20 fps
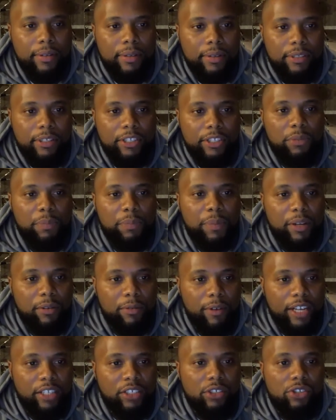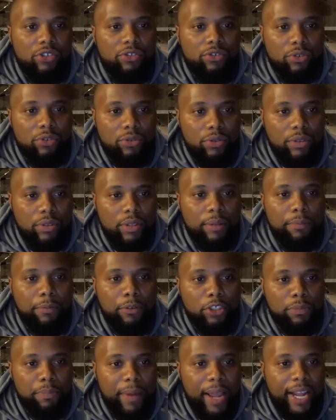to speak righteous truth and
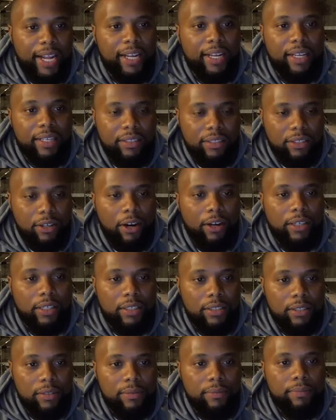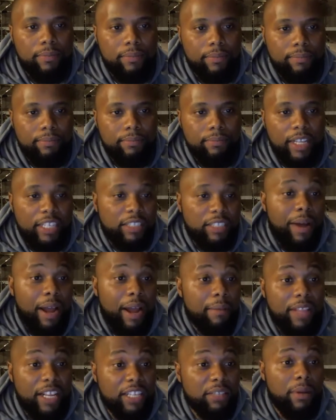push back against darkness. That's
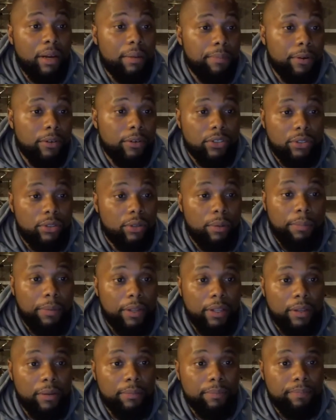my personal opinion.